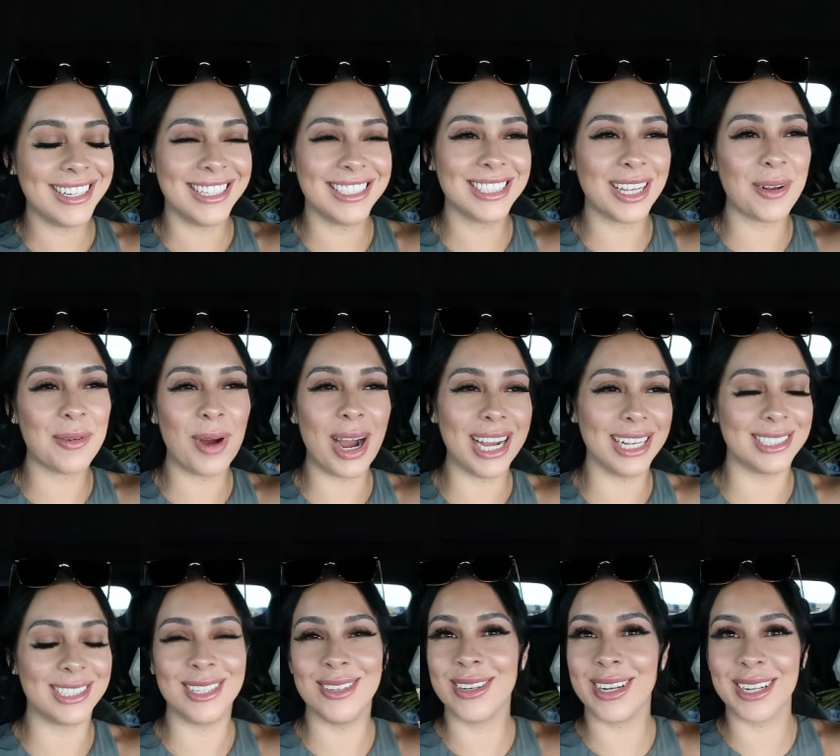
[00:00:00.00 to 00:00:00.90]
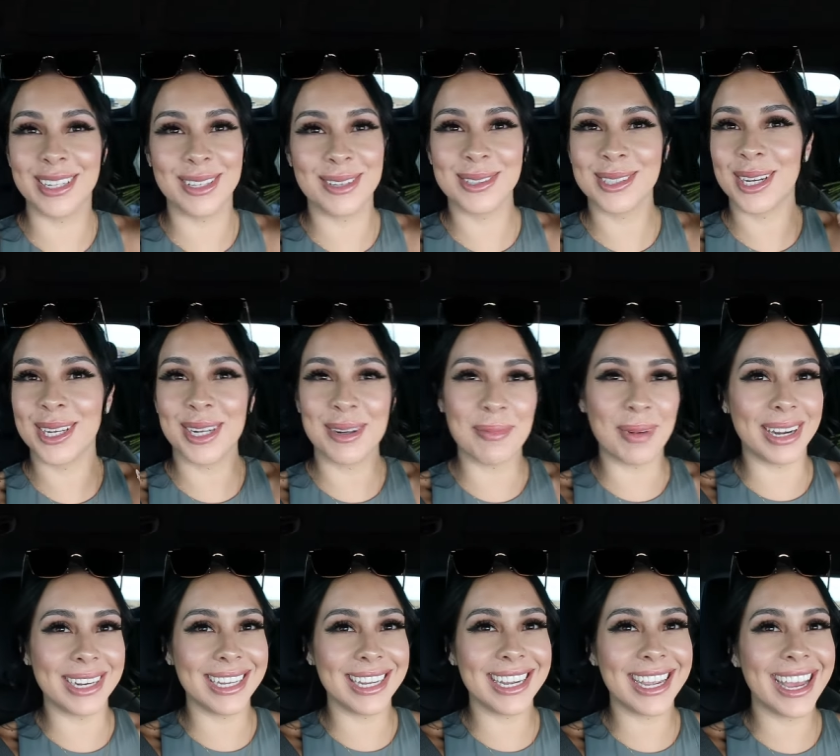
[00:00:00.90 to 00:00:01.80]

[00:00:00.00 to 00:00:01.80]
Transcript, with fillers: And he's like, why? So you can lose all your money